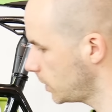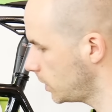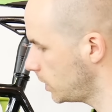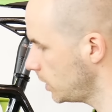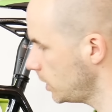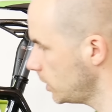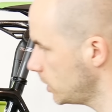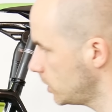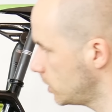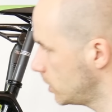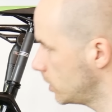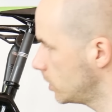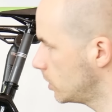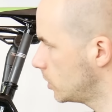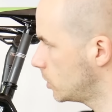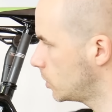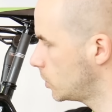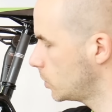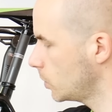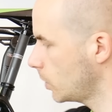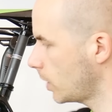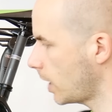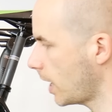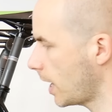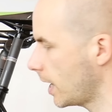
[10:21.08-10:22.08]
these
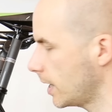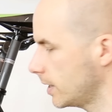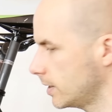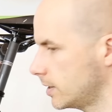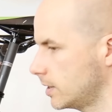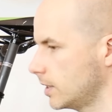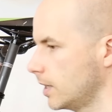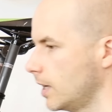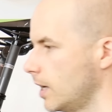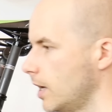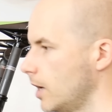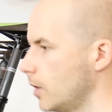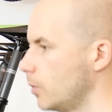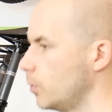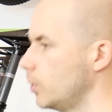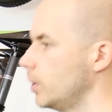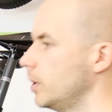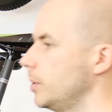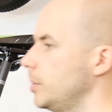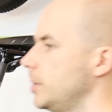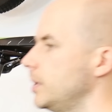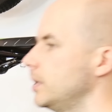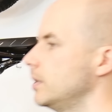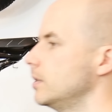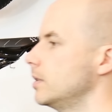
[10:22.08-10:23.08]
2 lines
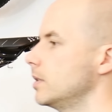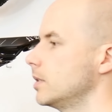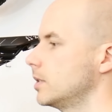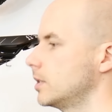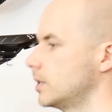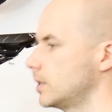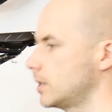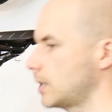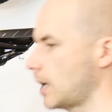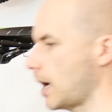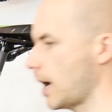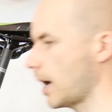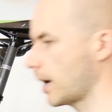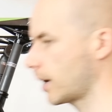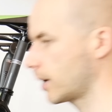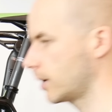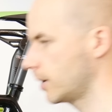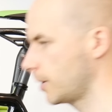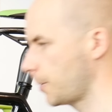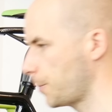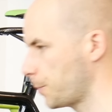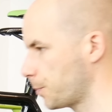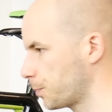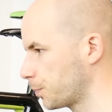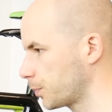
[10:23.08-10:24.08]
will be the stack
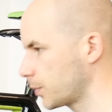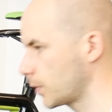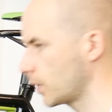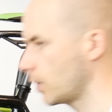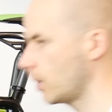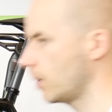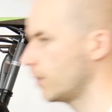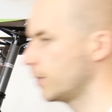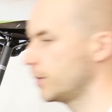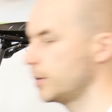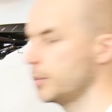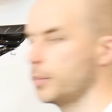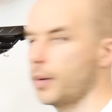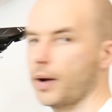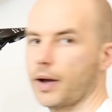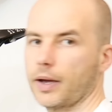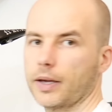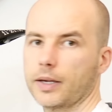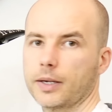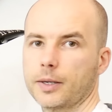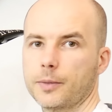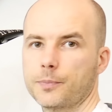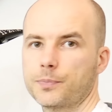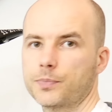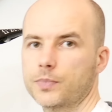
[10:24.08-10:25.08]
of the
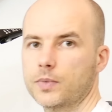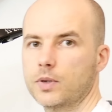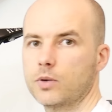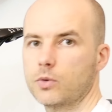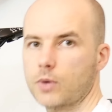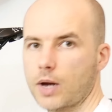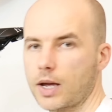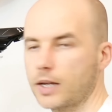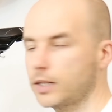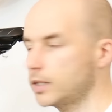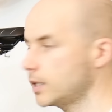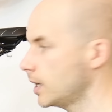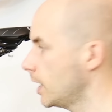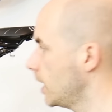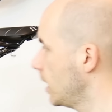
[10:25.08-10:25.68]
bike, right?